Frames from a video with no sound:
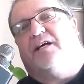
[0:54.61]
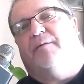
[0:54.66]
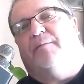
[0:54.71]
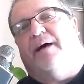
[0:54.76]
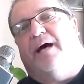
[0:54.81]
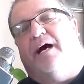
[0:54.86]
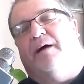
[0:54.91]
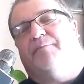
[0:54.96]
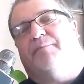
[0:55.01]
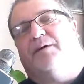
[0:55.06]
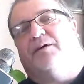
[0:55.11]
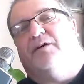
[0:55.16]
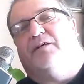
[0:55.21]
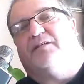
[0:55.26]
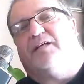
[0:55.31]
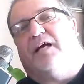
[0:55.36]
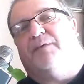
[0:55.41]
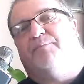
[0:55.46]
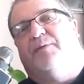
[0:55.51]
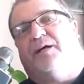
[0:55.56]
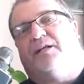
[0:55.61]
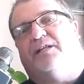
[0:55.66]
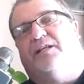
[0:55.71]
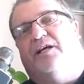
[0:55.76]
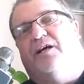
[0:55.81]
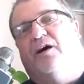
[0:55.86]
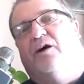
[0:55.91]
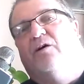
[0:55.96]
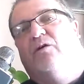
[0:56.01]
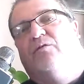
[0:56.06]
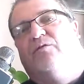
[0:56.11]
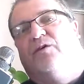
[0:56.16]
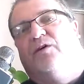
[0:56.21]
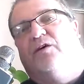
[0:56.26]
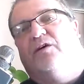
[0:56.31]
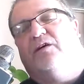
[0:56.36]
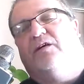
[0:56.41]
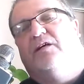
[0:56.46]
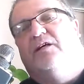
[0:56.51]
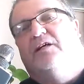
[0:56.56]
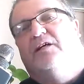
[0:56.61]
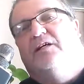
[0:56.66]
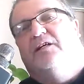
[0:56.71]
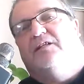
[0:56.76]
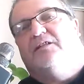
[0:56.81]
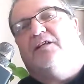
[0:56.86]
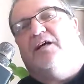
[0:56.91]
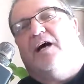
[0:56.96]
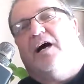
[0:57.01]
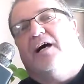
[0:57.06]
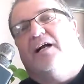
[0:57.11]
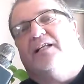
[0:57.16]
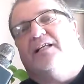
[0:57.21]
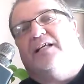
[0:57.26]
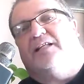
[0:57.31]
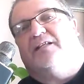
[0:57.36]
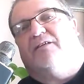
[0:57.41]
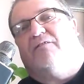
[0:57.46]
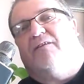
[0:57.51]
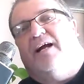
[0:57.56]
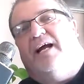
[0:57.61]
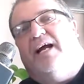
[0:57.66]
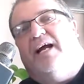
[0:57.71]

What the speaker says: come out because I picked the over. So I'm going to take the